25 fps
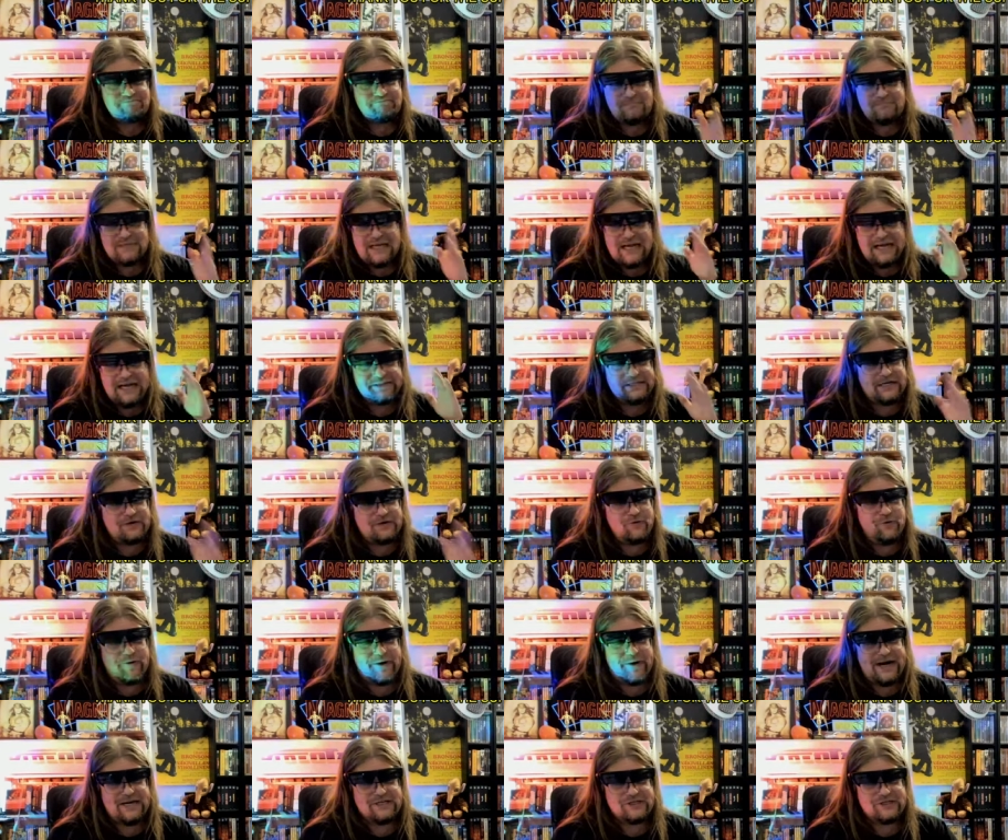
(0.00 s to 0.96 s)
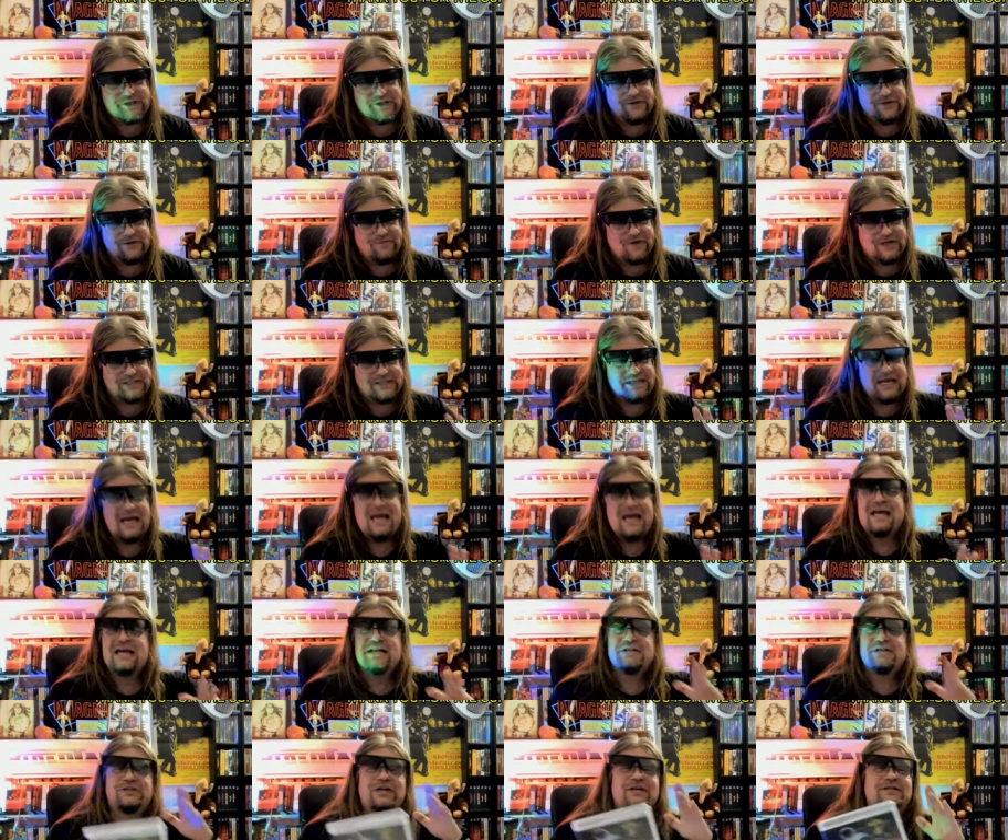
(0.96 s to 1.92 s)
And the duration was
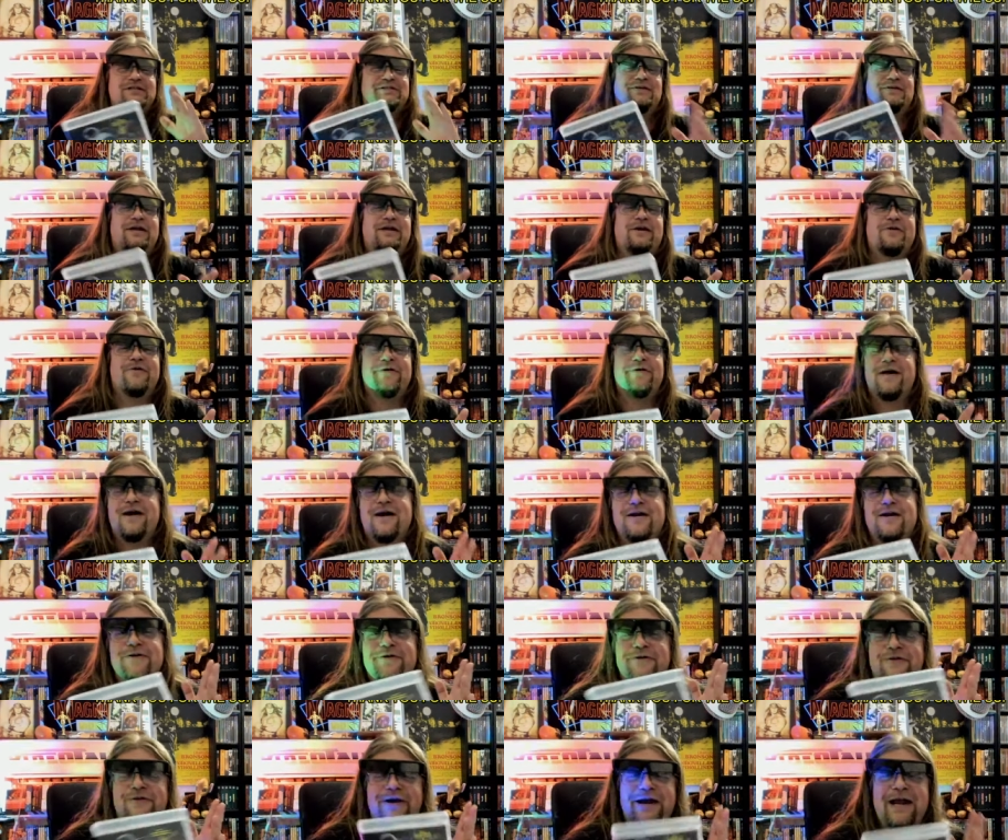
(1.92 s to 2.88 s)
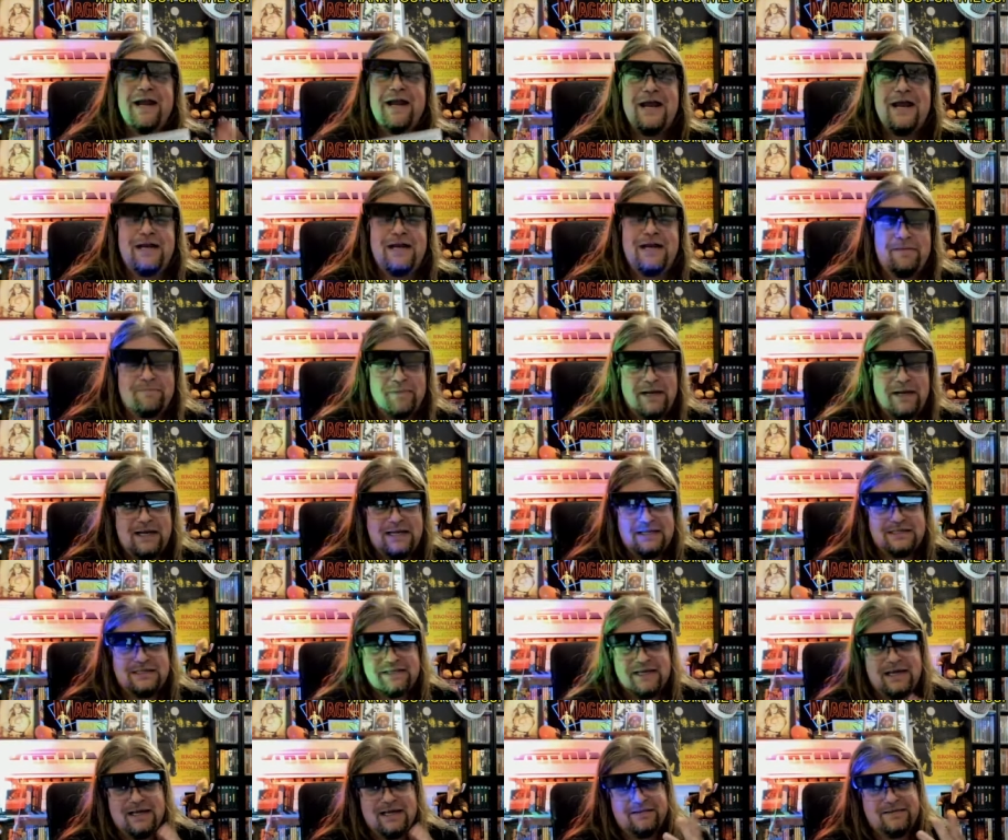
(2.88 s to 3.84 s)
just little under 80
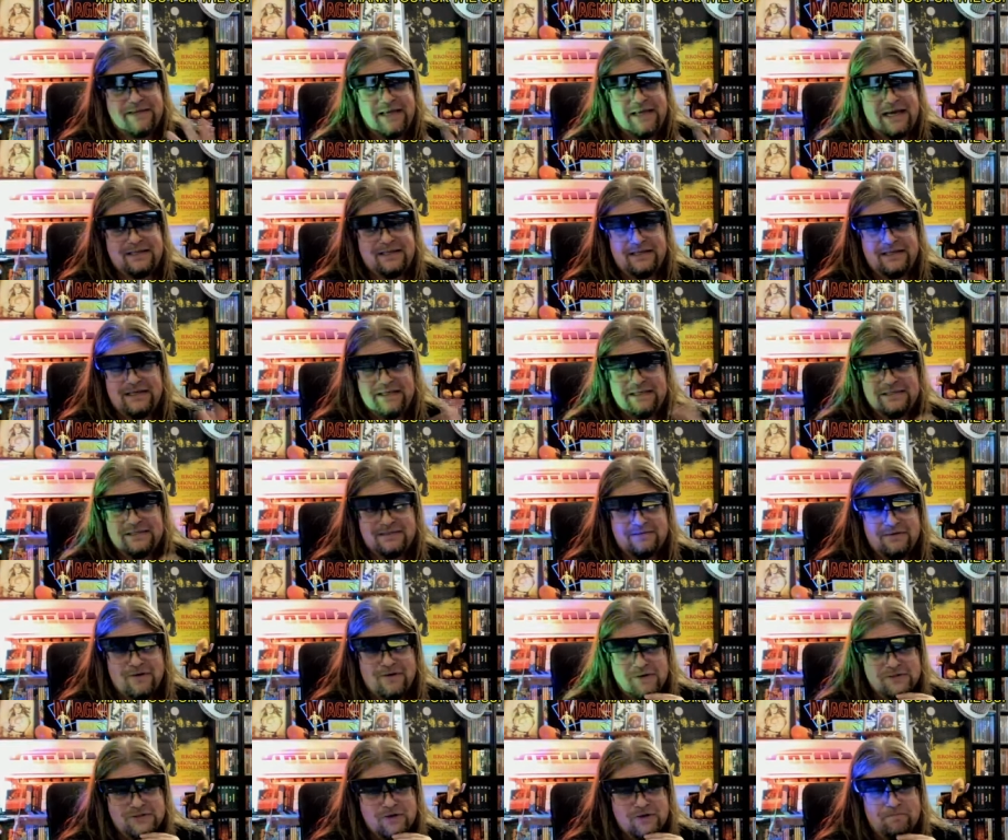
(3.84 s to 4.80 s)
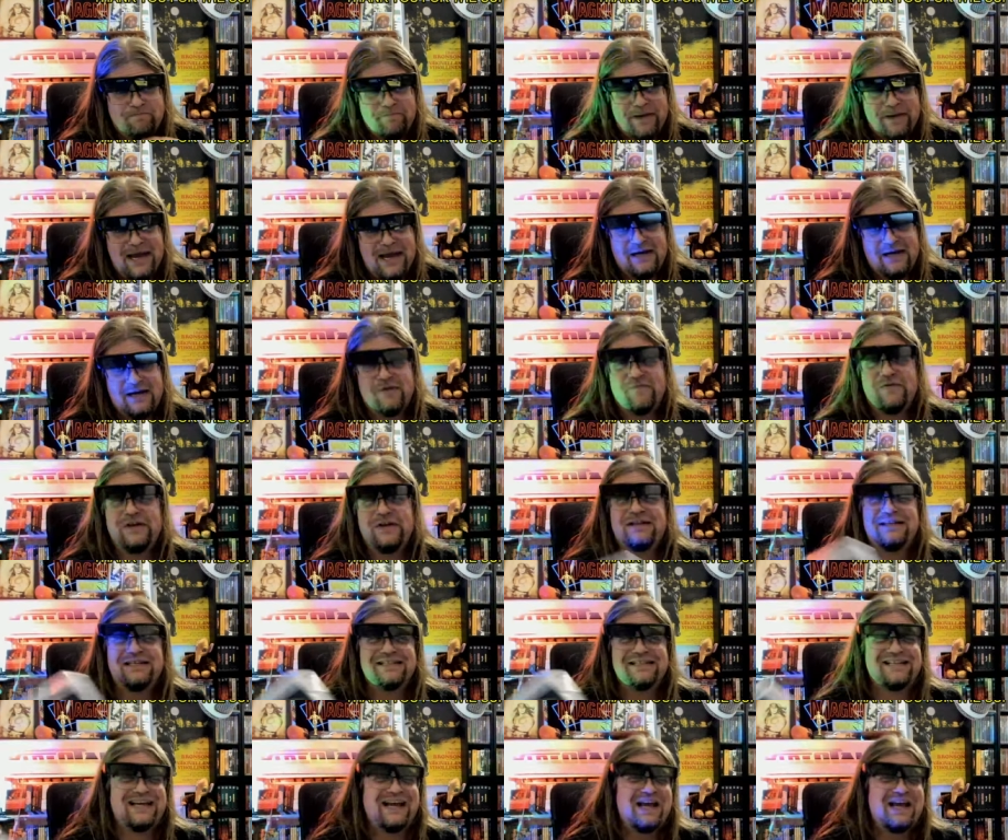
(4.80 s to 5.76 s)
minutes, and that is also padded with
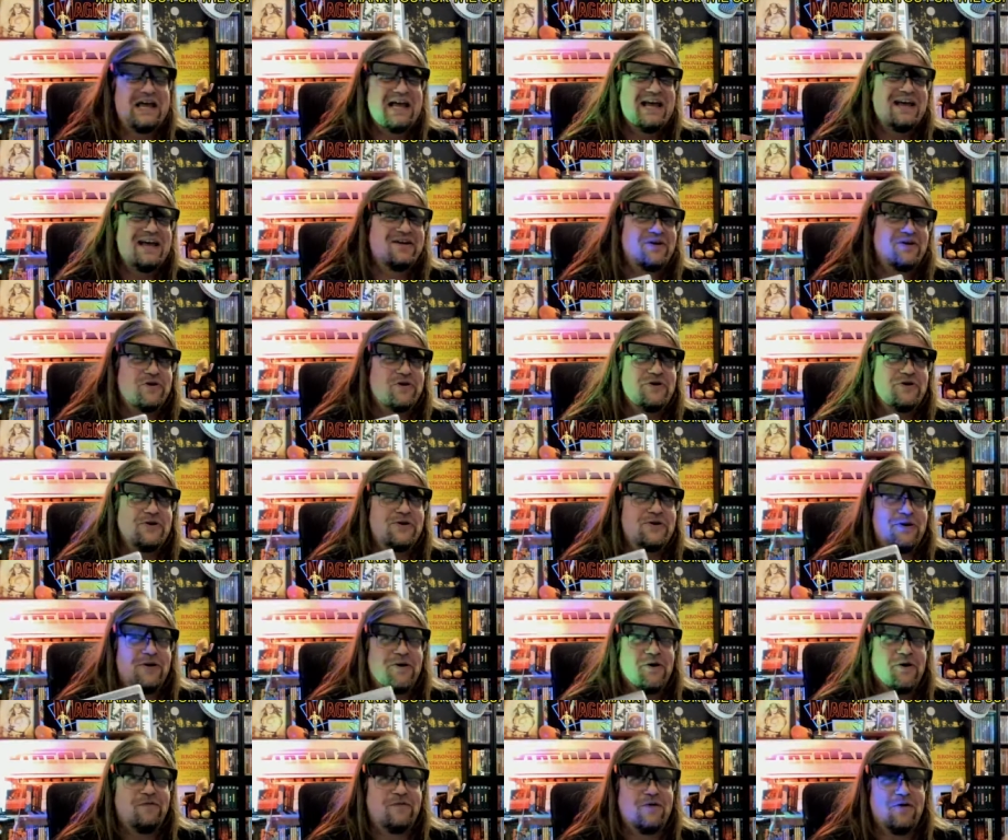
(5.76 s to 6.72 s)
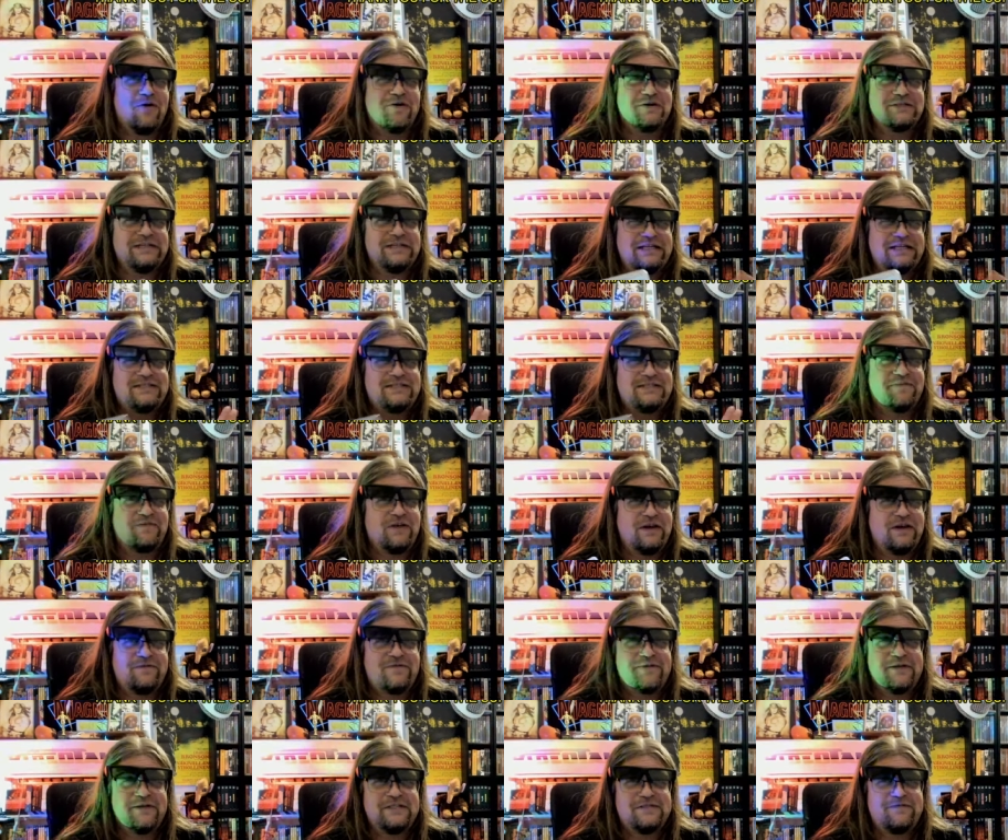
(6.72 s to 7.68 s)
this, you know, of course, it's a
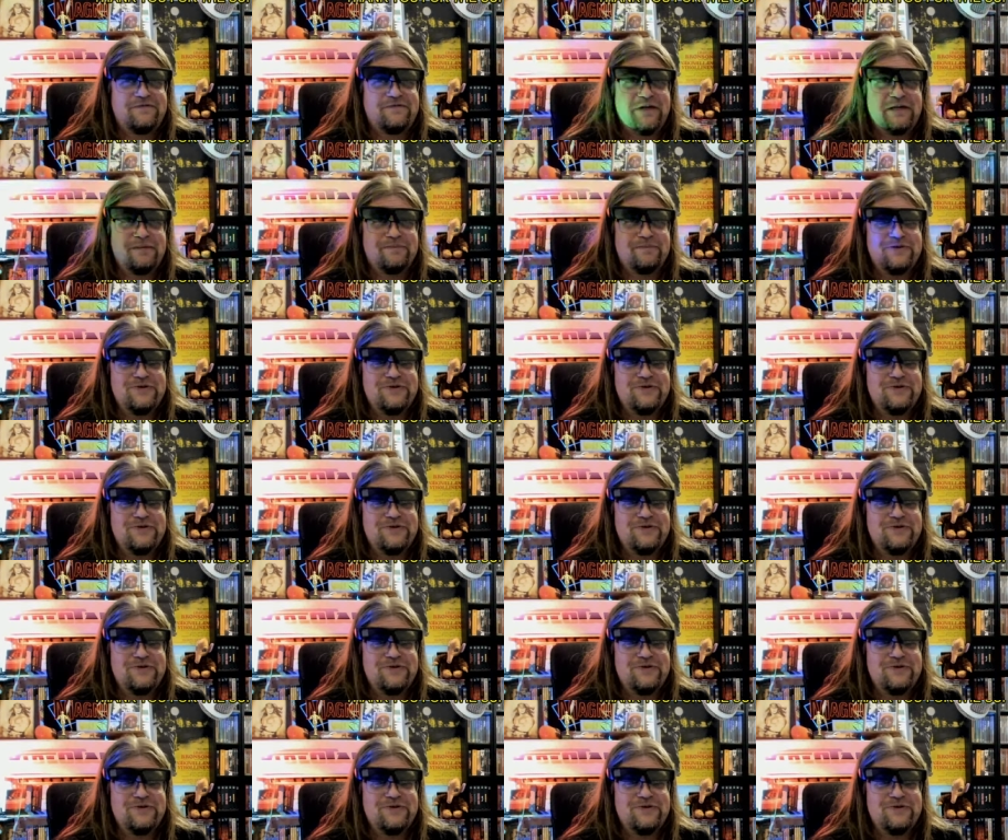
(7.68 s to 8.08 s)
50s film.